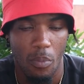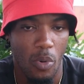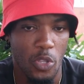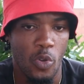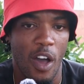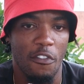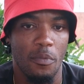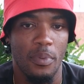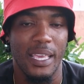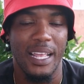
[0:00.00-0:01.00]
but you have
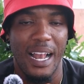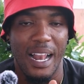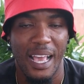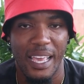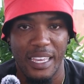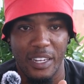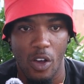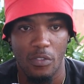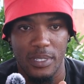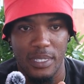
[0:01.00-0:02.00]
to be in line
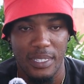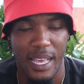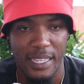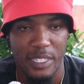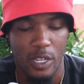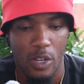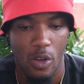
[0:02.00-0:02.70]
of sight